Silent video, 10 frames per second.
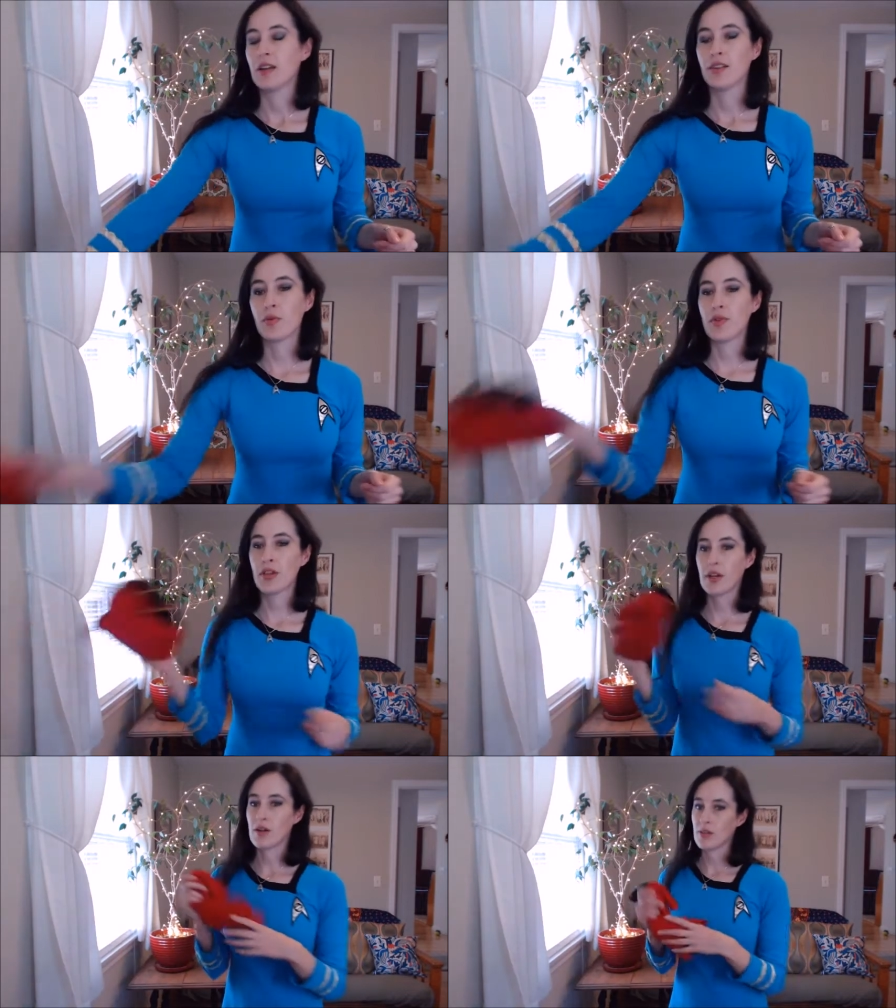The one that
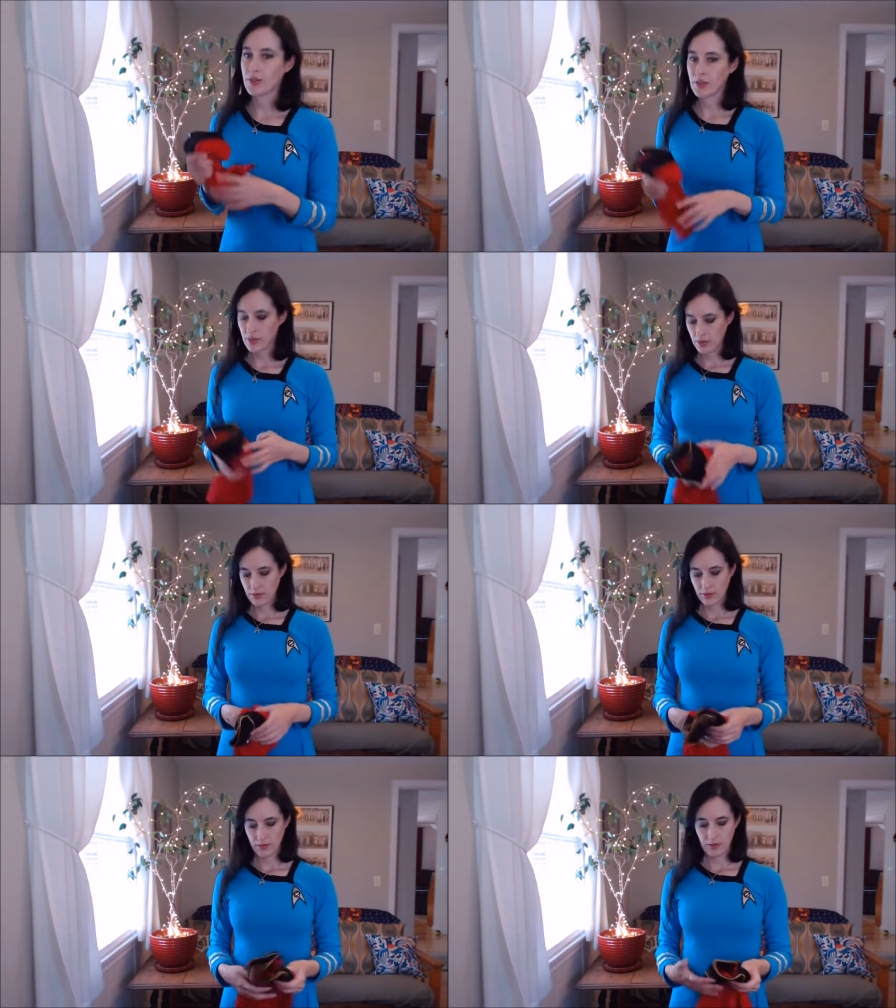I altered
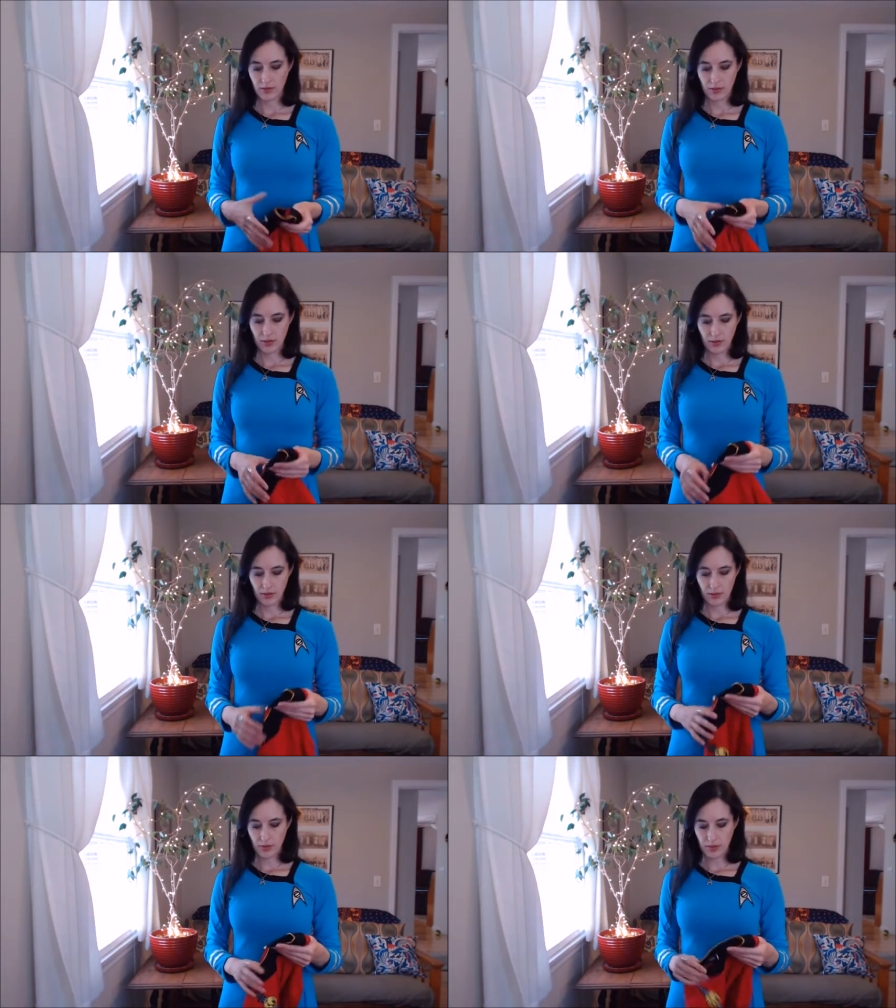
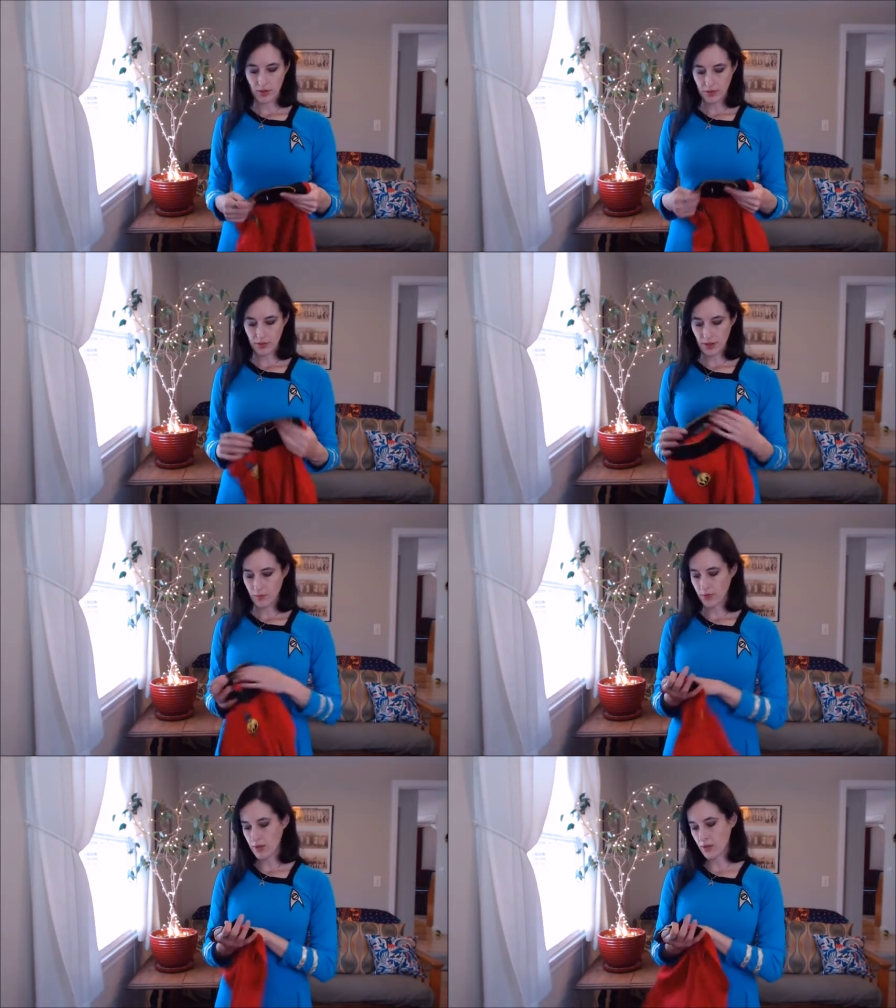with the other
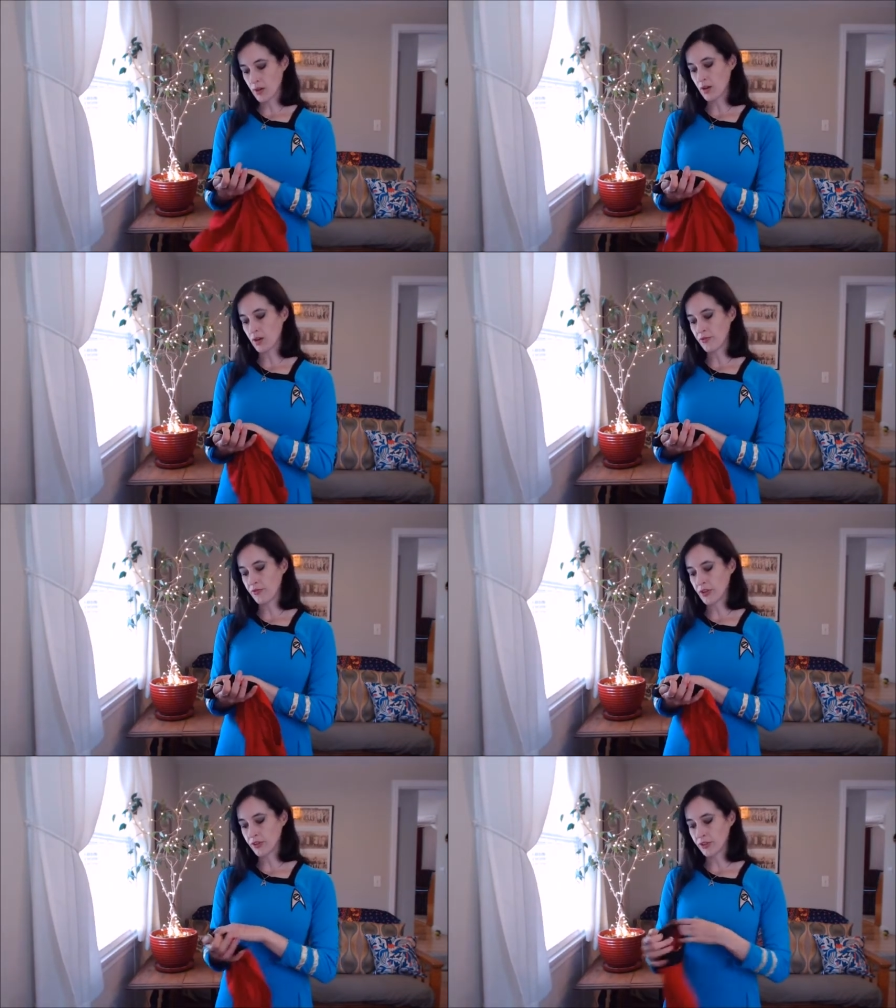seam, the uh,
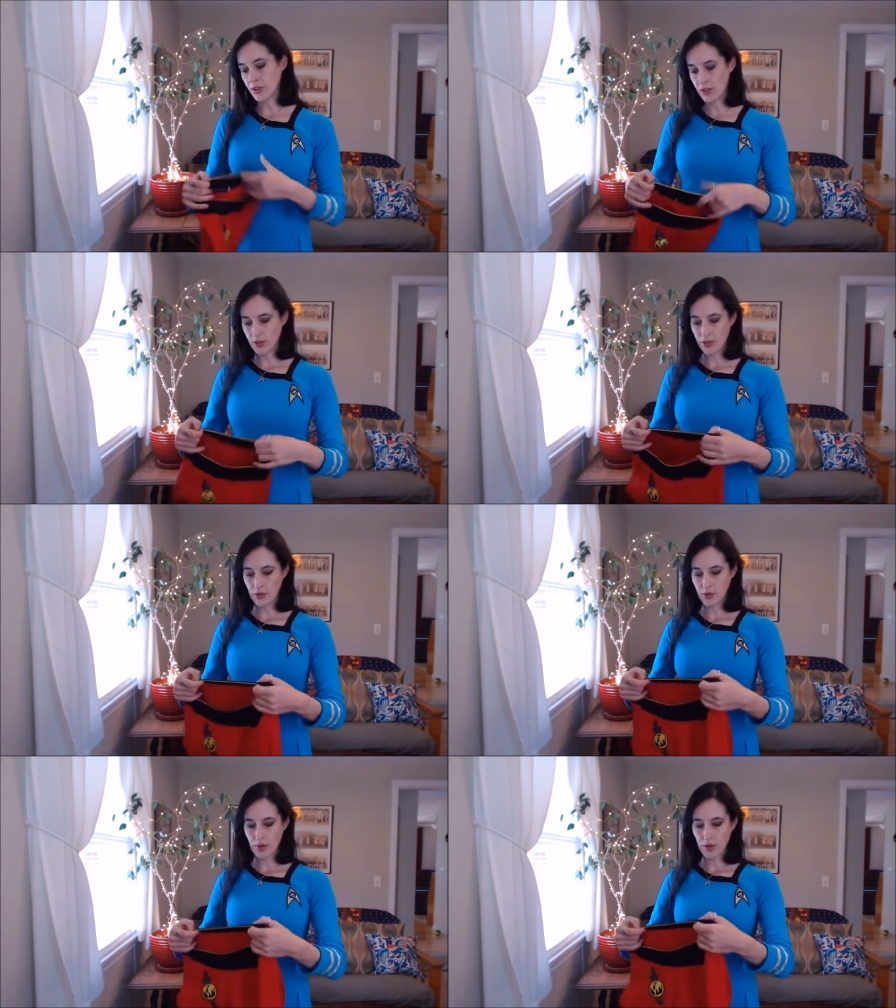Fancy Qube,